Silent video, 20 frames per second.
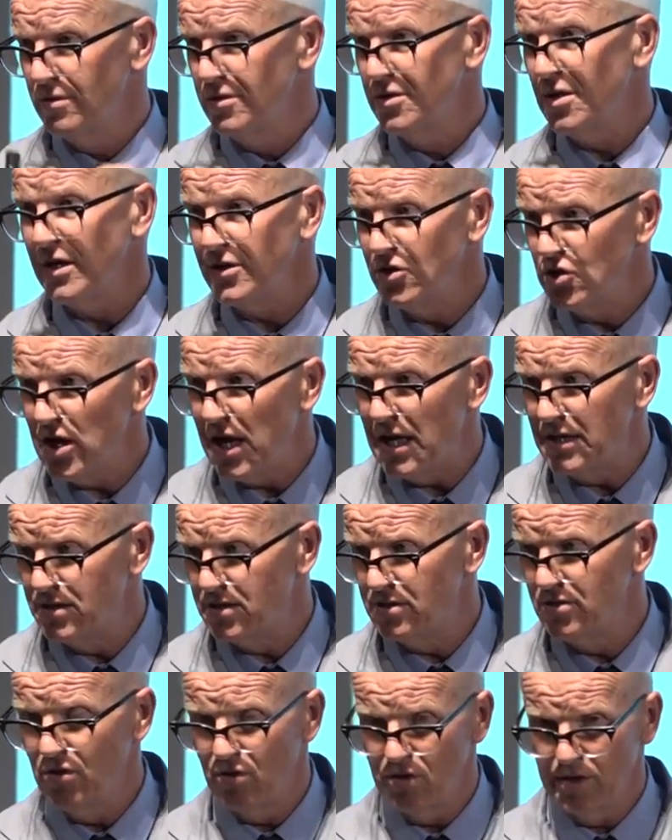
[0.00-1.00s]

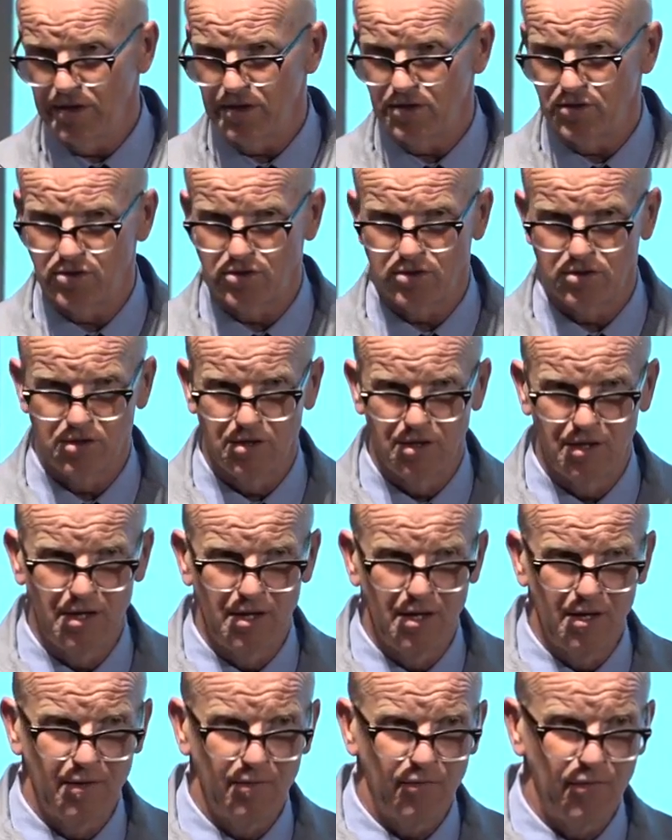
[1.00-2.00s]
digest knowledge
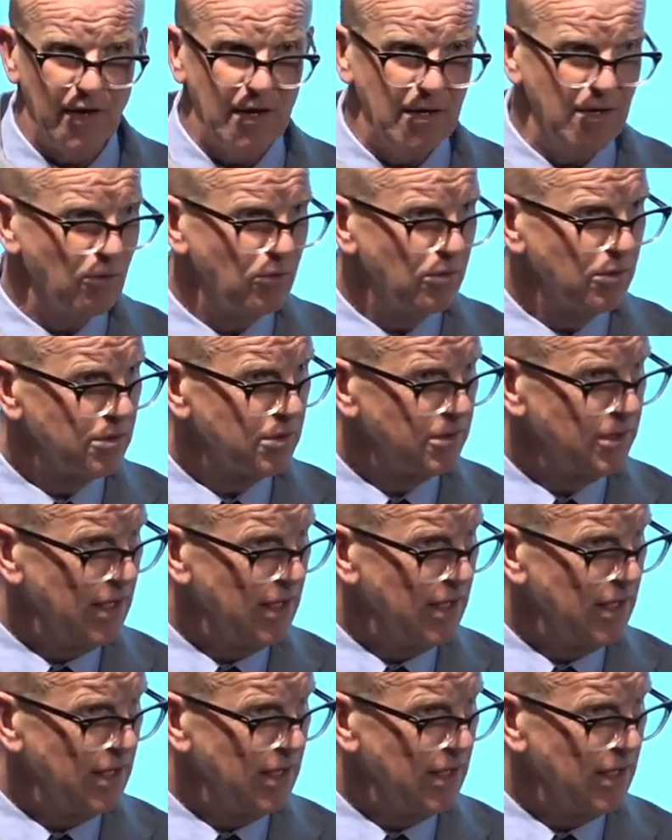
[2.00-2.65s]
they all